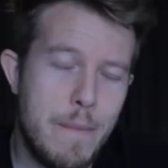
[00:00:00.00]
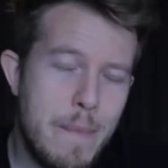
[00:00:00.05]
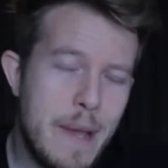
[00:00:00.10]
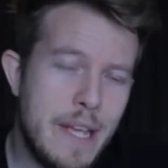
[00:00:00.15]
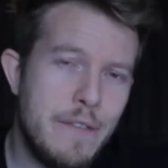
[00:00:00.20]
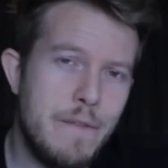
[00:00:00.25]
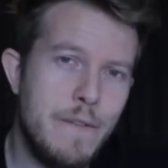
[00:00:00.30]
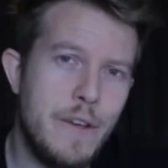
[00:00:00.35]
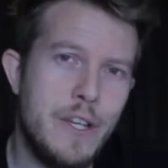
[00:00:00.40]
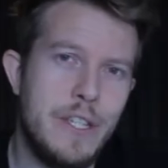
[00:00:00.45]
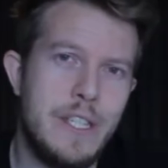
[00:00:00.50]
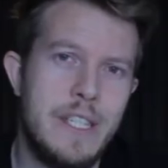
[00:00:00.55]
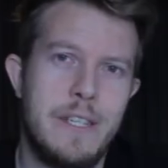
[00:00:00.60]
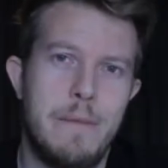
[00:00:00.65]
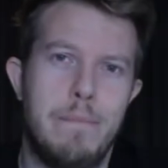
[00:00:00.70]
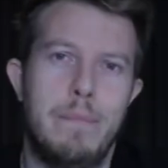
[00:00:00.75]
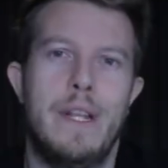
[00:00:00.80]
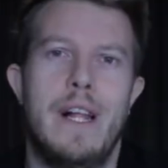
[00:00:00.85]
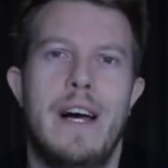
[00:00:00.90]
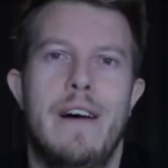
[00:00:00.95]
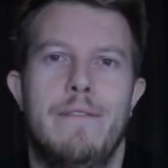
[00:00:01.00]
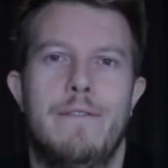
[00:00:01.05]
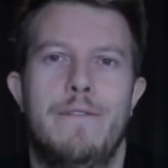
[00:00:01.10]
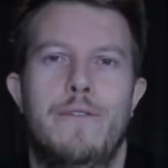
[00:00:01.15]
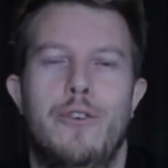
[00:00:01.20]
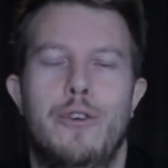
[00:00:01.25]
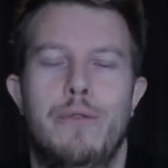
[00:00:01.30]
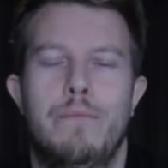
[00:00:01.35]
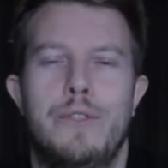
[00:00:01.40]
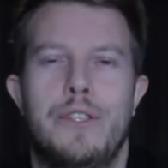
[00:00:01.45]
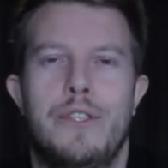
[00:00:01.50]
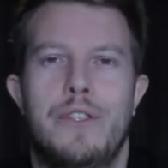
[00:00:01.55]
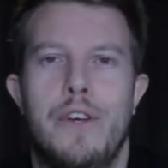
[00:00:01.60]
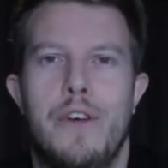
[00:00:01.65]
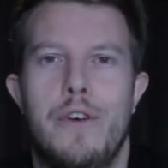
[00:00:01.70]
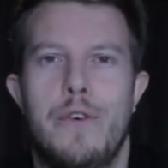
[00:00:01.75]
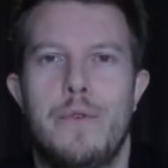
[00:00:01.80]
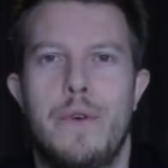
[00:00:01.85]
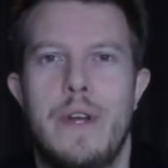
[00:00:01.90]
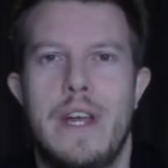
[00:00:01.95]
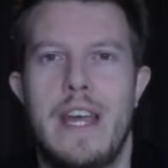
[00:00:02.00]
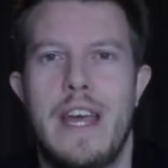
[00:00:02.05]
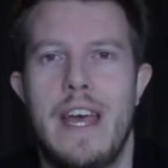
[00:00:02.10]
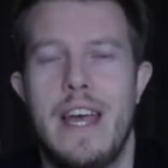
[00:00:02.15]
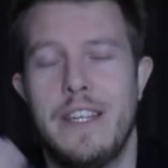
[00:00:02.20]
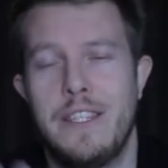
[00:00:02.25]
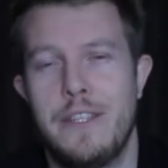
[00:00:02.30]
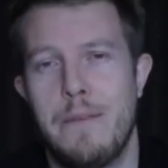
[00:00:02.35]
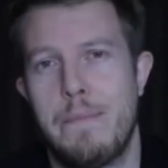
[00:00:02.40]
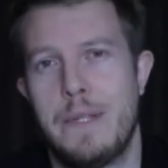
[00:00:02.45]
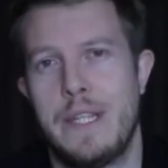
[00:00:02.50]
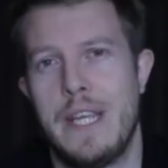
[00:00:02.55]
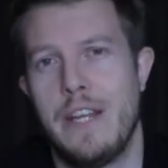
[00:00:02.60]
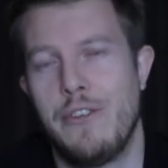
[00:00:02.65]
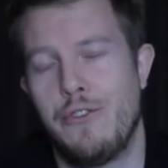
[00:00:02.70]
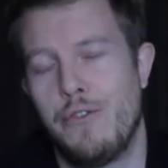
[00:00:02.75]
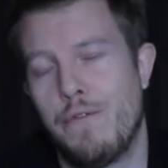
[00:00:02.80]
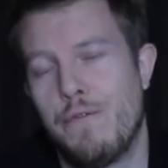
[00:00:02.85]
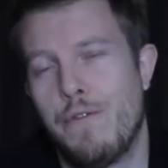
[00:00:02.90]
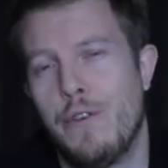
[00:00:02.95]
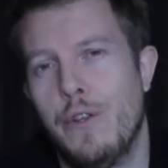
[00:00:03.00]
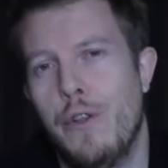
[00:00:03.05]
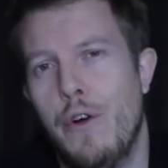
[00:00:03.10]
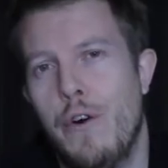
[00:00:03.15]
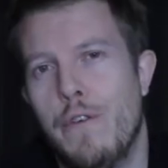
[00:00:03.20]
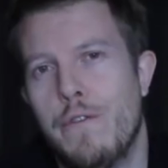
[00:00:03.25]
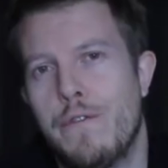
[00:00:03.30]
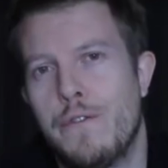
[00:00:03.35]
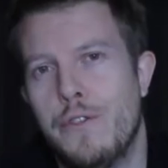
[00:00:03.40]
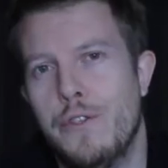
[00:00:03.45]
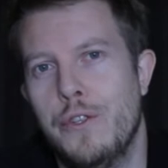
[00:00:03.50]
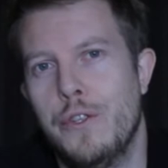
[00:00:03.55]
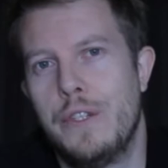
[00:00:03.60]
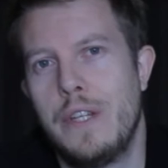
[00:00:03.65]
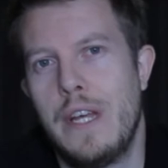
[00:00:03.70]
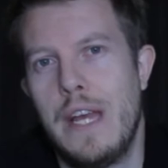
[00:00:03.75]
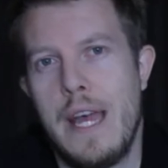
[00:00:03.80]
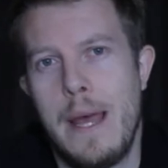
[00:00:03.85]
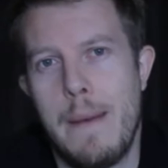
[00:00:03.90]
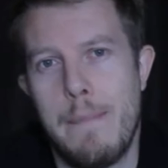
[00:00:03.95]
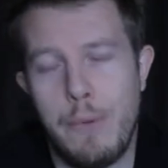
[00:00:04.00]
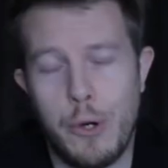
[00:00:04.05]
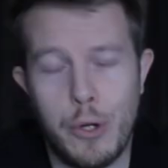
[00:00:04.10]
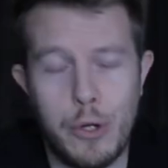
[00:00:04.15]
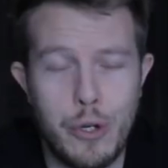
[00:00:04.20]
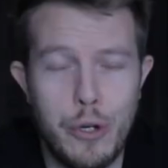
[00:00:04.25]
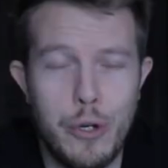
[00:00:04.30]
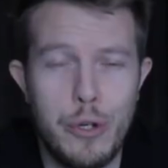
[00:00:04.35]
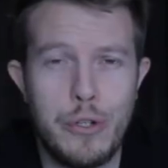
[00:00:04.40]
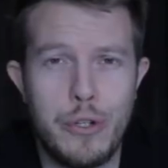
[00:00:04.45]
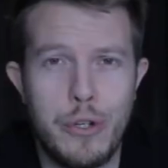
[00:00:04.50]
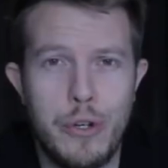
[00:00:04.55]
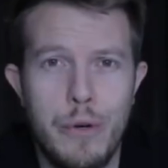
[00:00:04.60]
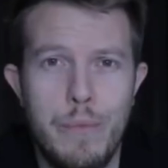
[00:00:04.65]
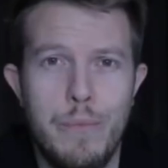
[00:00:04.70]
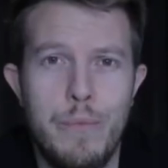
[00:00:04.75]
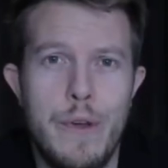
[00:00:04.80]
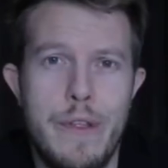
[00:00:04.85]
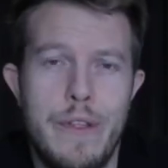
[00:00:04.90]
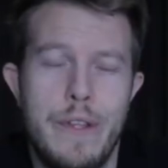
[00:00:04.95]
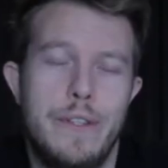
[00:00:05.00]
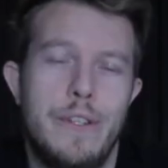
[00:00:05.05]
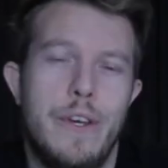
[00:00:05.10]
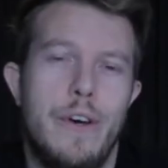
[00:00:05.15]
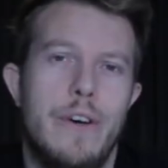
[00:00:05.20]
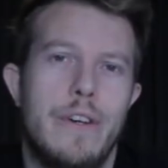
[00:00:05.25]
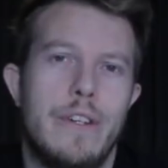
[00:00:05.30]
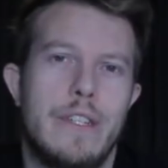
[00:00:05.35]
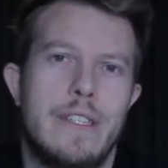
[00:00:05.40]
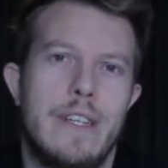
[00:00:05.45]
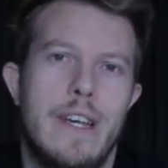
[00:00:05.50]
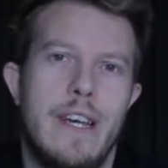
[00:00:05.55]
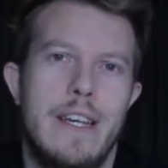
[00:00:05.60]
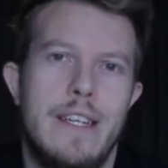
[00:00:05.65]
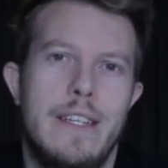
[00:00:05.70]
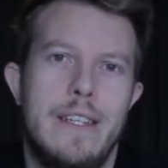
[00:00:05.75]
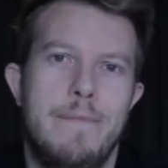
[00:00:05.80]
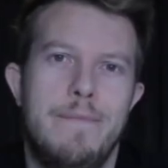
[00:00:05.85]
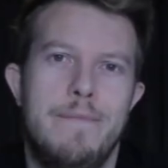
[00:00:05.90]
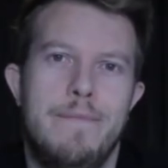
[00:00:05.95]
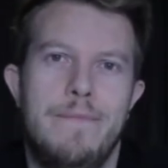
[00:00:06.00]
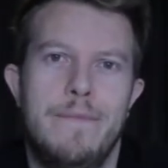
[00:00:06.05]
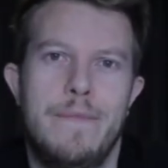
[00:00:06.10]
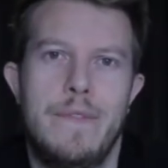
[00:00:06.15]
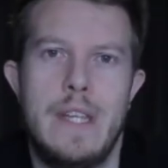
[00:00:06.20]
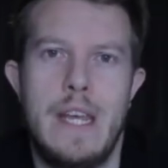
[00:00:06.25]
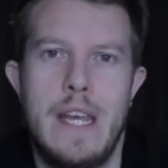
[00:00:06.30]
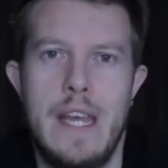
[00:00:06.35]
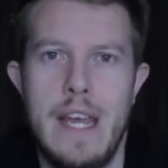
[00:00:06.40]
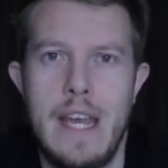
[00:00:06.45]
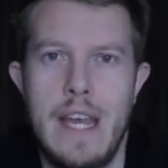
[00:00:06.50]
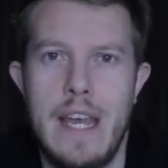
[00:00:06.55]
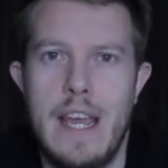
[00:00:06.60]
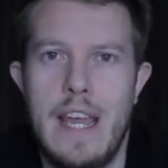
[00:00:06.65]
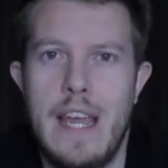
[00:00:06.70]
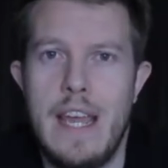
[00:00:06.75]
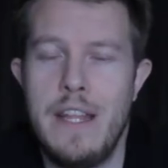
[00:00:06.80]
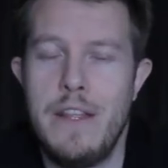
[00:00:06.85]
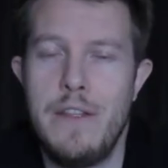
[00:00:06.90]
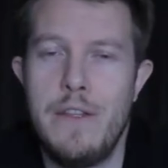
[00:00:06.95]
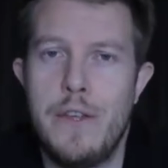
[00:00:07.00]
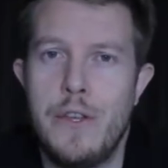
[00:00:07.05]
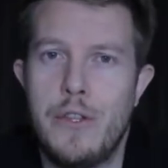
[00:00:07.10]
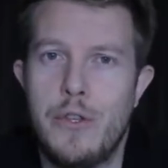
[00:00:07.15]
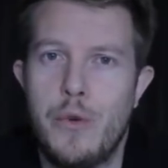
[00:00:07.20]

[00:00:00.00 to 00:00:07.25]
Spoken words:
The metaverse is a platform, so it has the potential for a lot of good, but could come with a dark side. In the